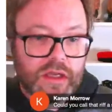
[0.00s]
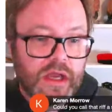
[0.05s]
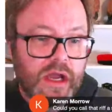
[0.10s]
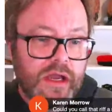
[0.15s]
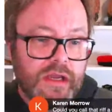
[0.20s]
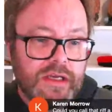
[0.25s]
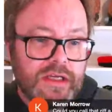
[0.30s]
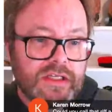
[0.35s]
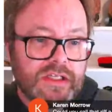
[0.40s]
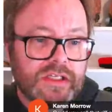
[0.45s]

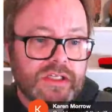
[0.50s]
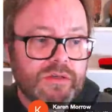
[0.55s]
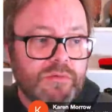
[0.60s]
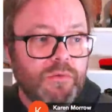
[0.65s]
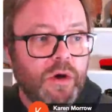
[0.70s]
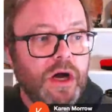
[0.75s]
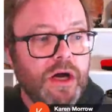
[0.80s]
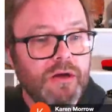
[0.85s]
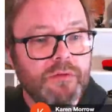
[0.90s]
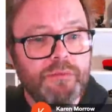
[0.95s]
kind of
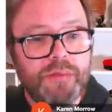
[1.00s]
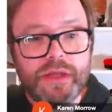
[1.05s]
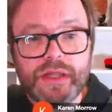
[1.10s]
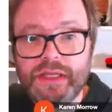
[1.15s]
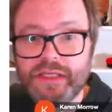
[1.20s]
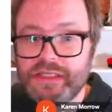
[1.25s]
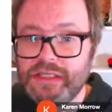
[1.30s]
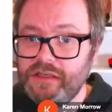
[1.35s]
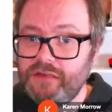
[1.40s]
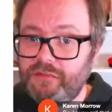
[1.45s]
swung, but
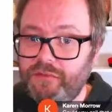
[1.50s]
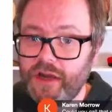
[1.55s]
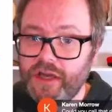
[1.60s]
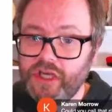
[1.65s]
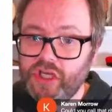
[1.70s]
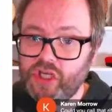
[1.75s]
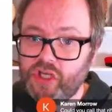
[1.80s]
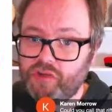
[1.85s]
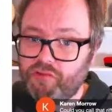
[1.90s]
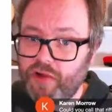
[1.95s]
this is
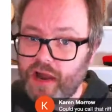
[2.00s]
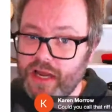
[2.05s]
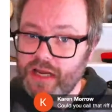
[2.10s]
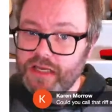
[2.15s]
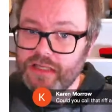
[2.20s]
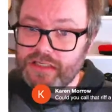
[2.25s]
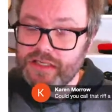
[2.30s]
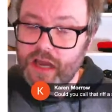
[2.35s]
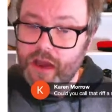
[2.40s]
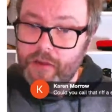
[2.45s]
very
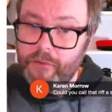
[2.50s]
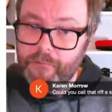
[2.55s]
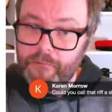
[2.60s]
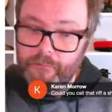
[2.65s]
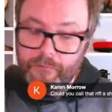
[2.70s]
straight, isn't it?